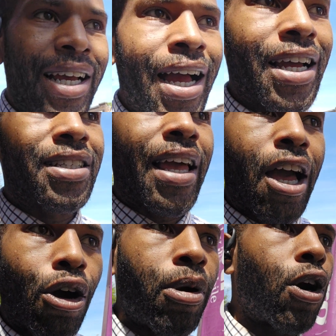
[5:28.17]
Heights, the
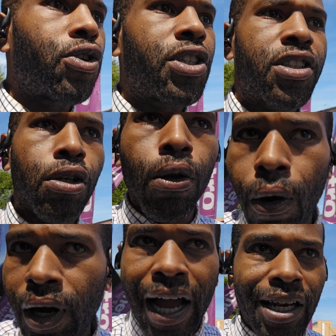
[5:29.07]
Elmhursts, the
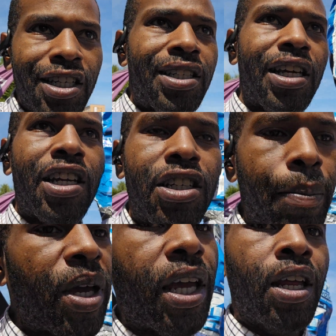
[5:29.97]
Long Island cities. I
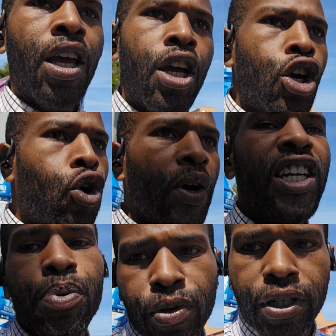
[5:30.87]
mean,
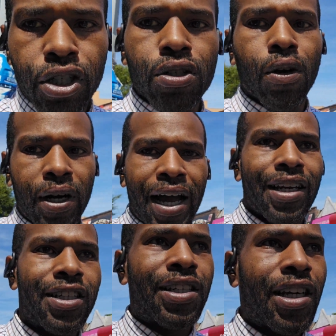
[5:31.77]
Queensbridge is Long
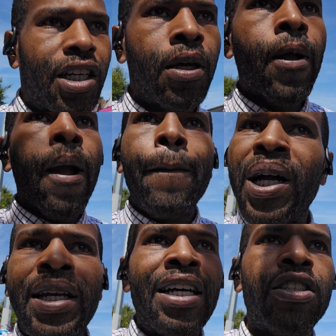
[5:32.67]
Island City,
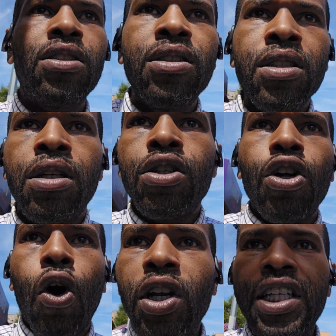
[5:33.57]
but that's
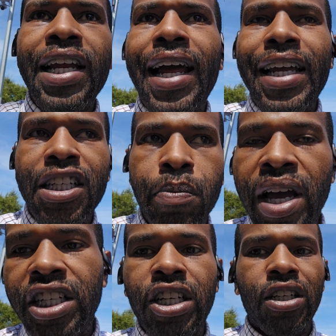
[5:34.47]
the only thing that gets
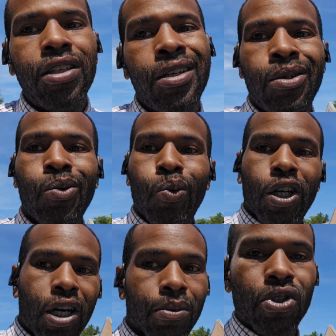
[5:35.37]
mentioned when
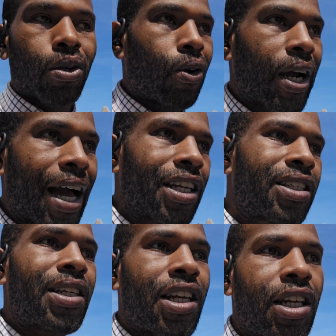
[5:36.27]
it comes to Long Island
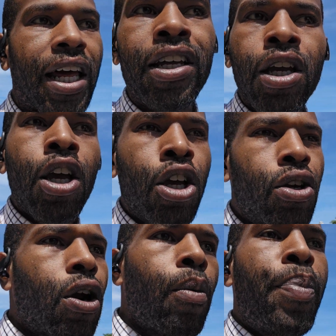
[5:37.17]
City. Like,
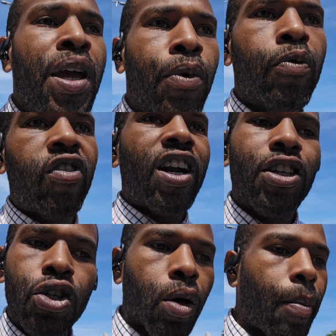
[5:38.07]
you know, people rarely
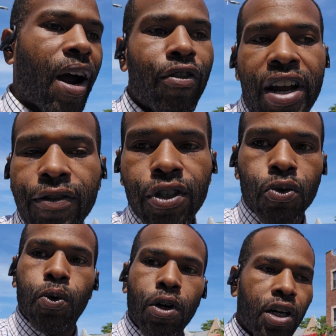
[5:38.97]
talk about
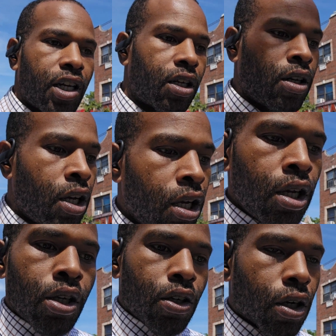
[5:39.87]
Ravenswood and,
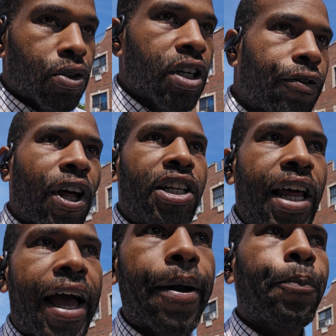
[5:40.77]
you know, stuff like
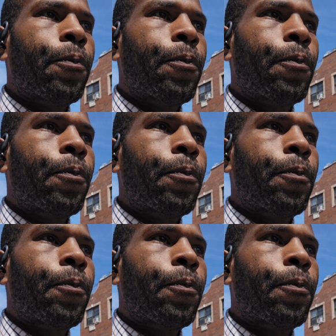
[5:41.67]
that.